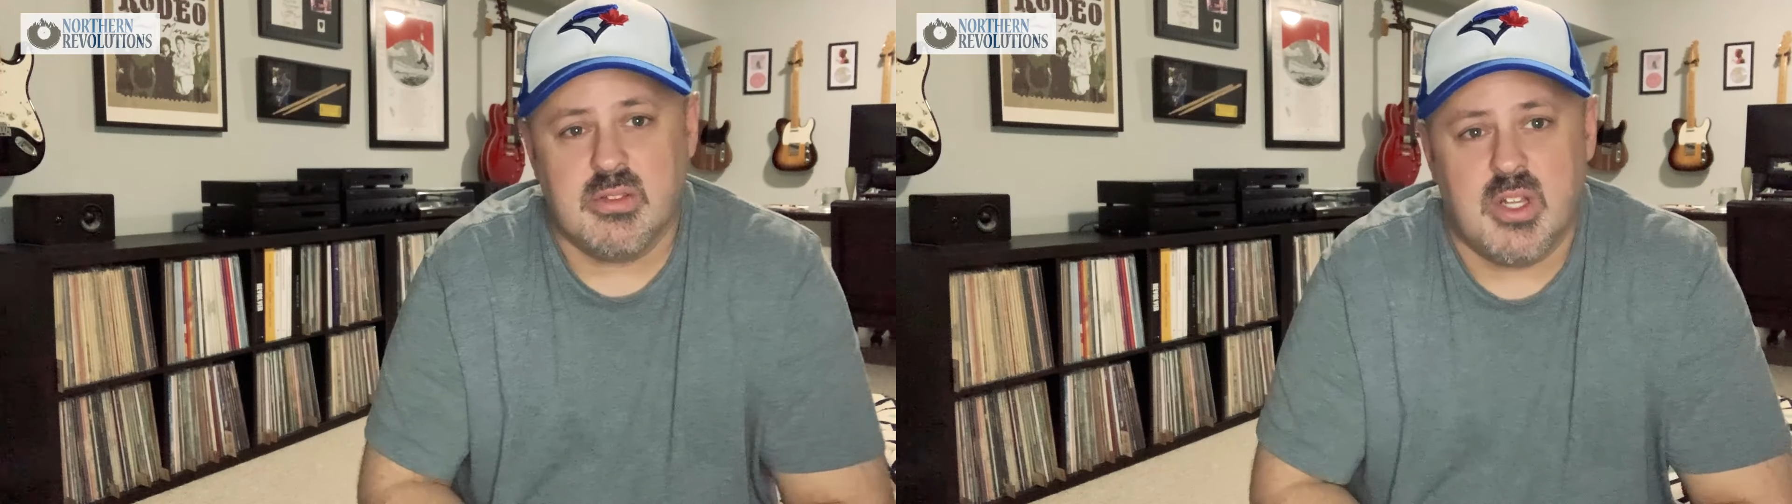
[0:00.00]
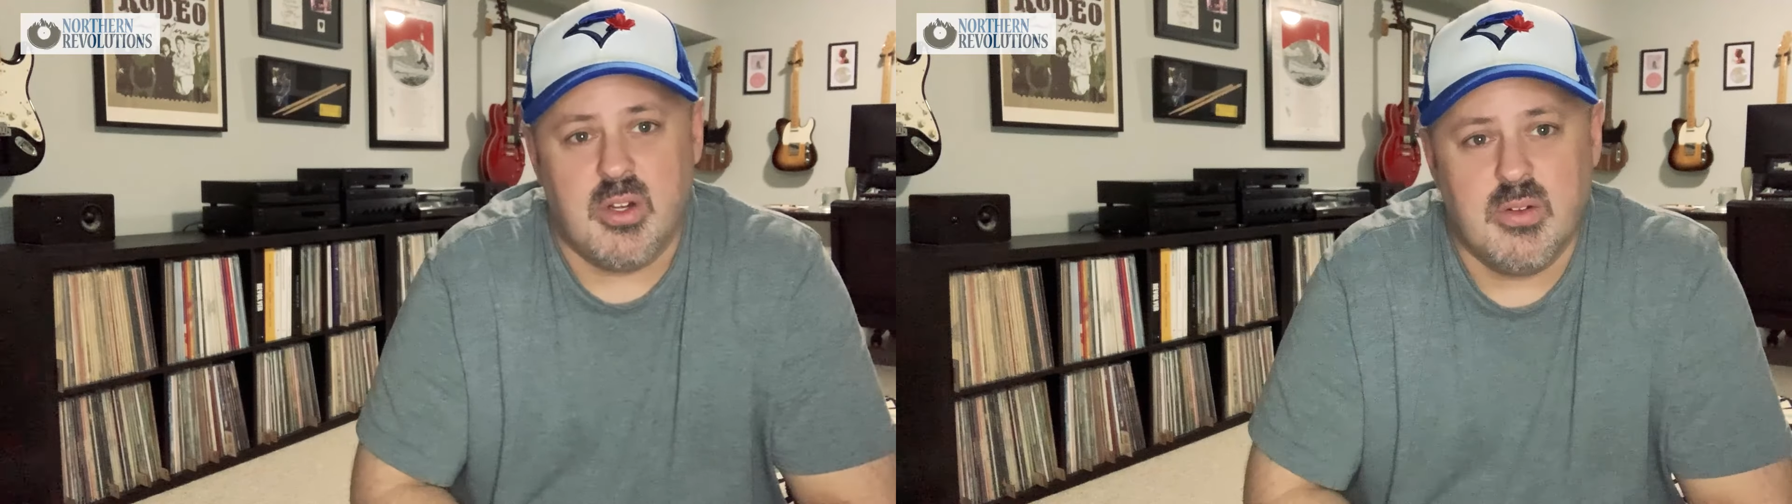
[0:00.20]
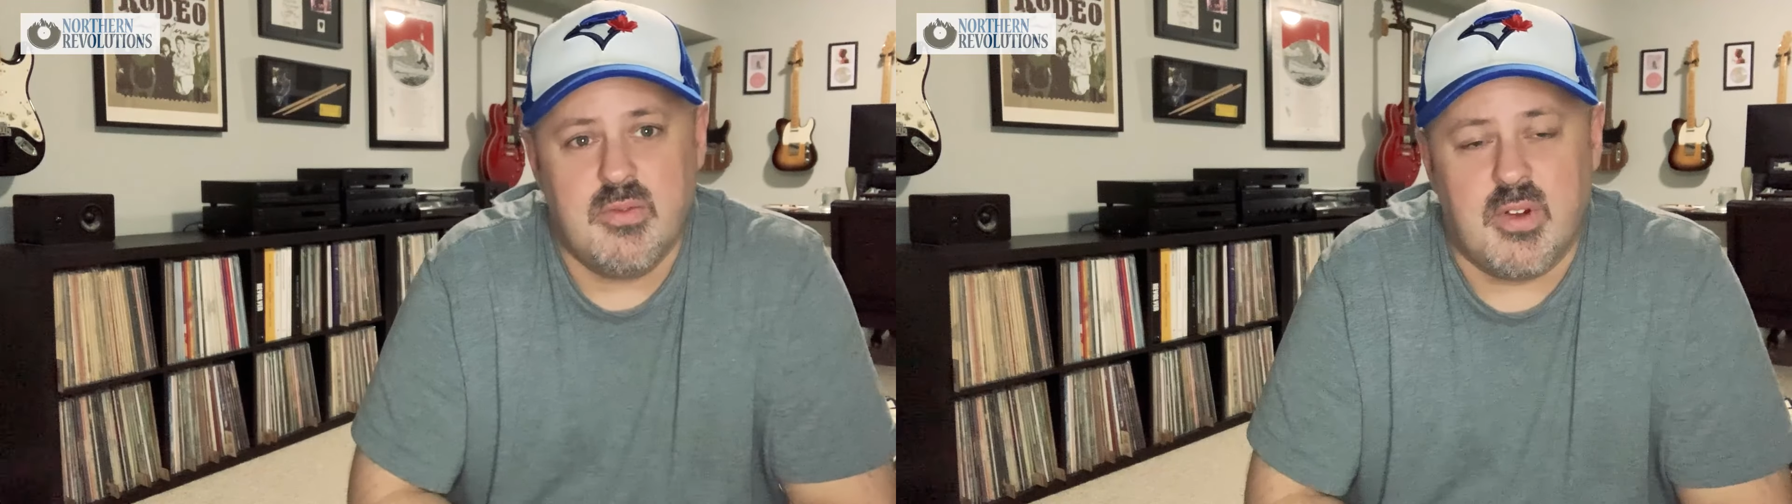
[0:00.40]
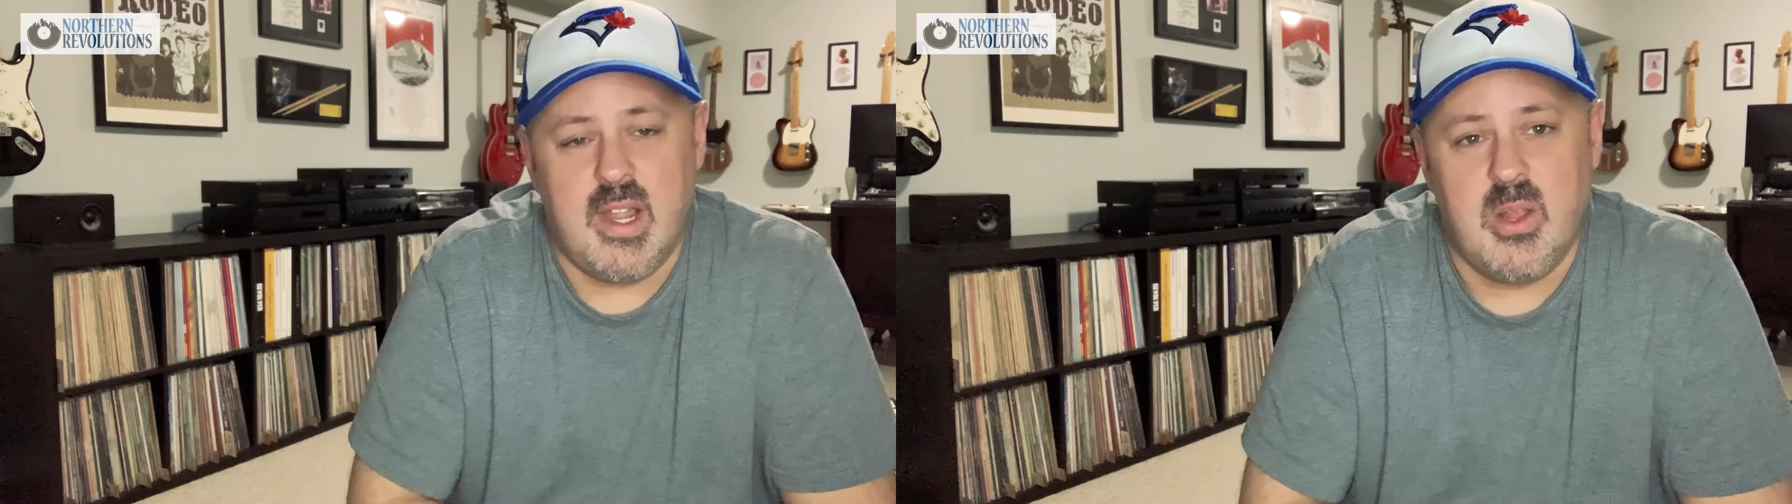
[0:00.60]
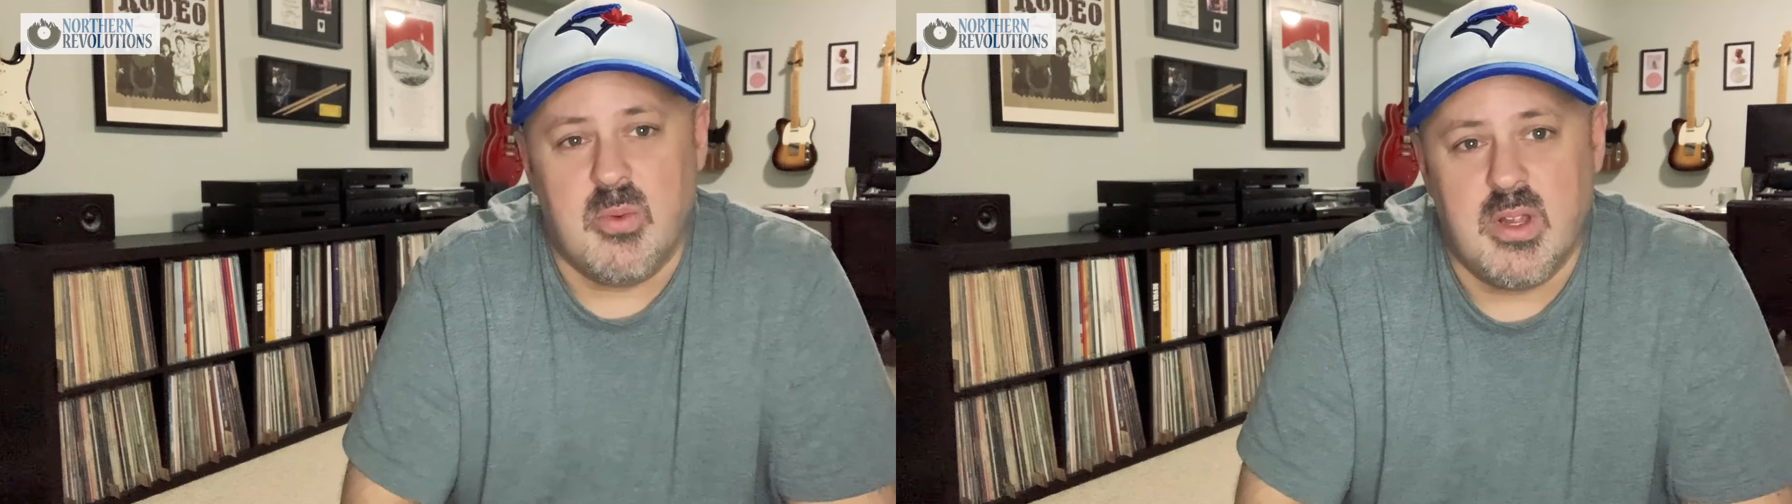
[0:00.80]
code for
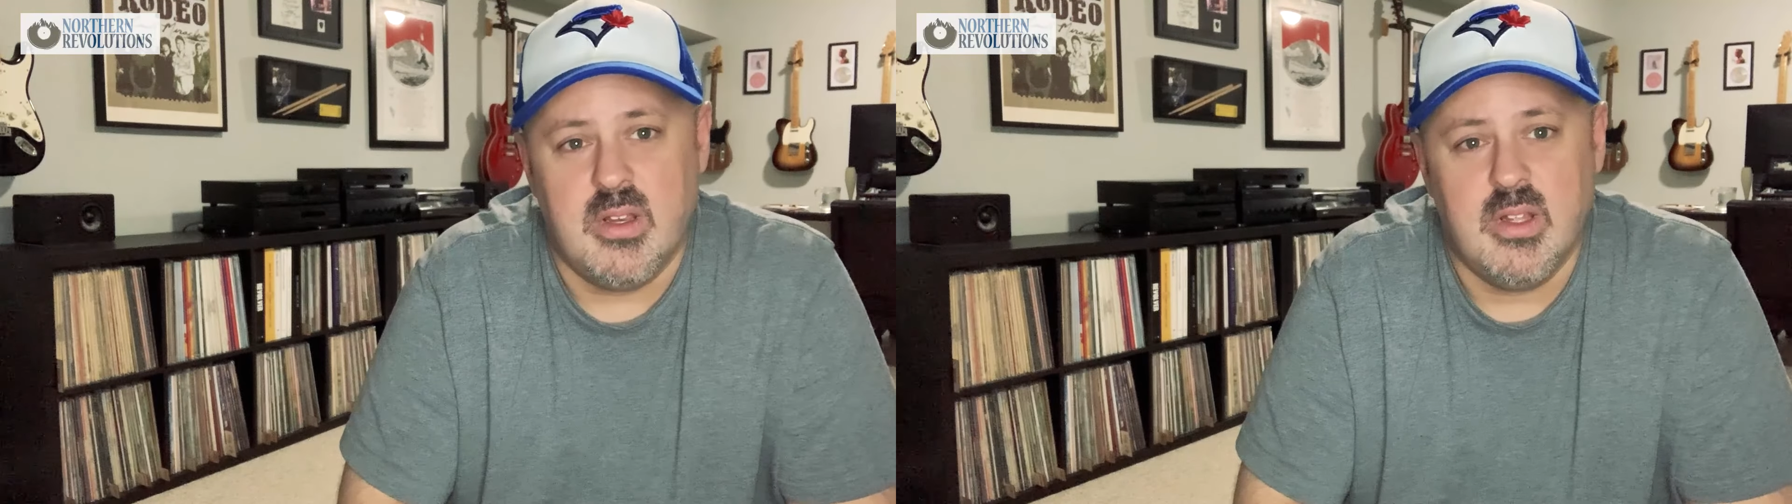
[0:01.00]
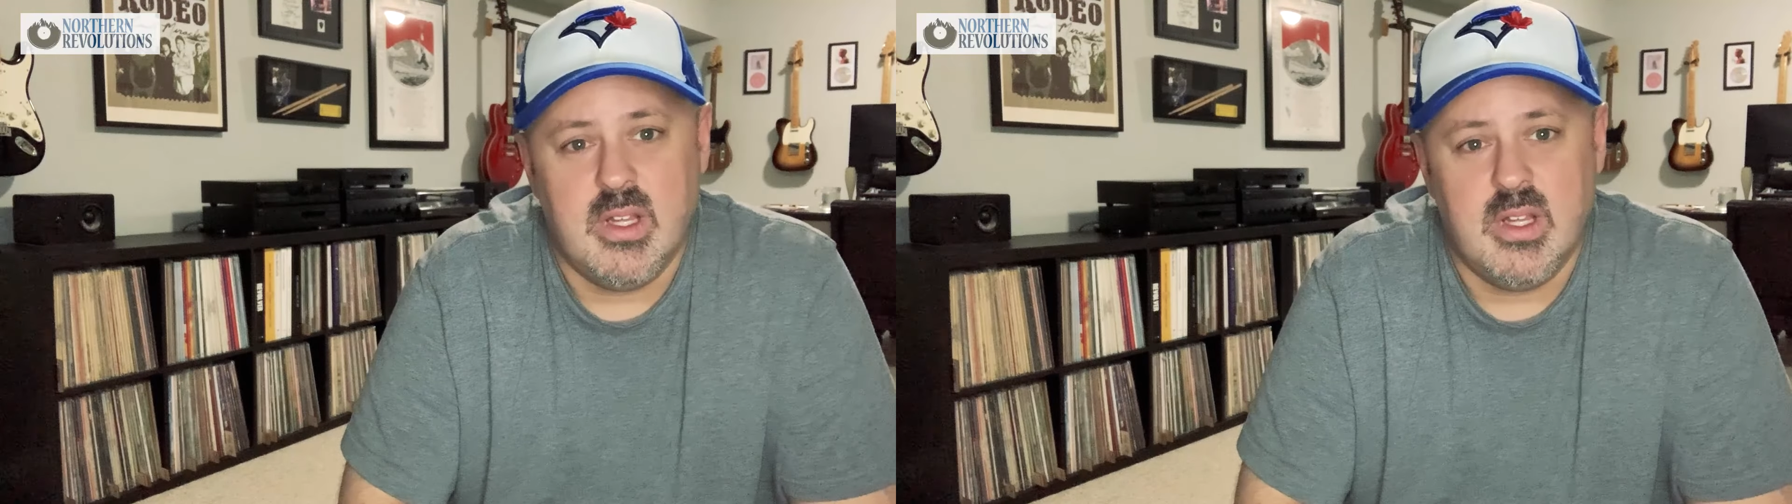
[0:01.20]
anyone